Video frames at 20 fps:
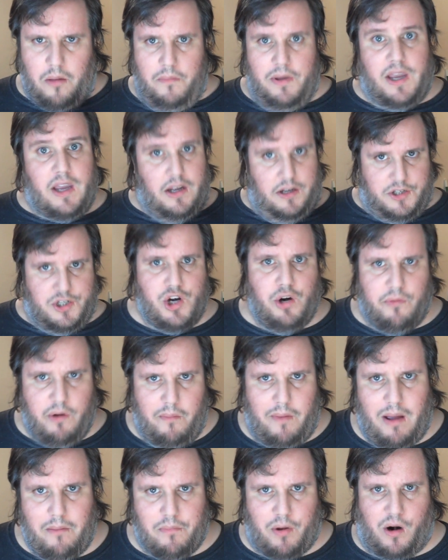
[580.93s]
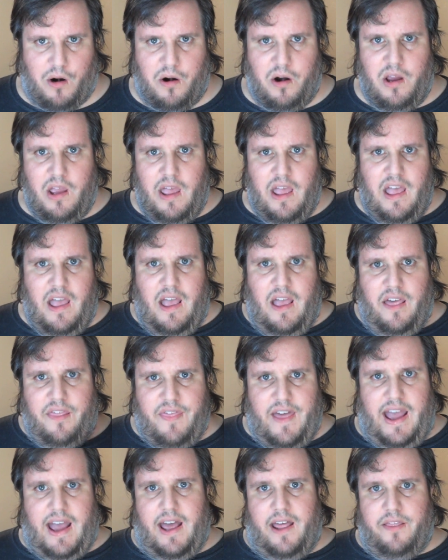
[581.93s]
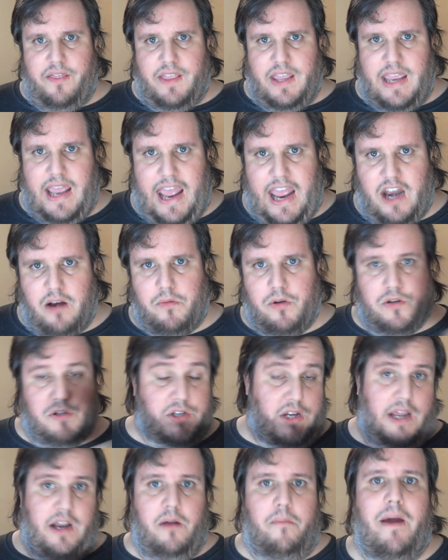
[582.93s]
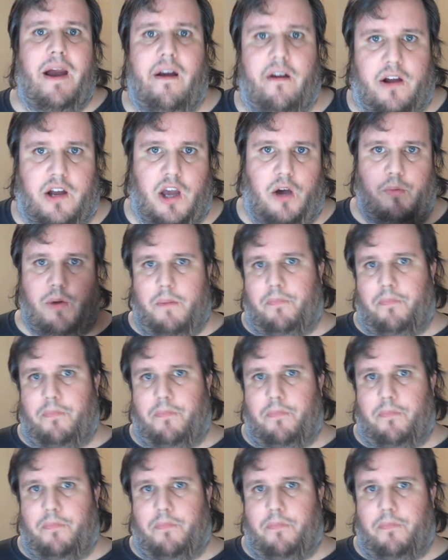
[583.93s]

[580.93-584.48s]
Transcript: Because do remember that the animals in America,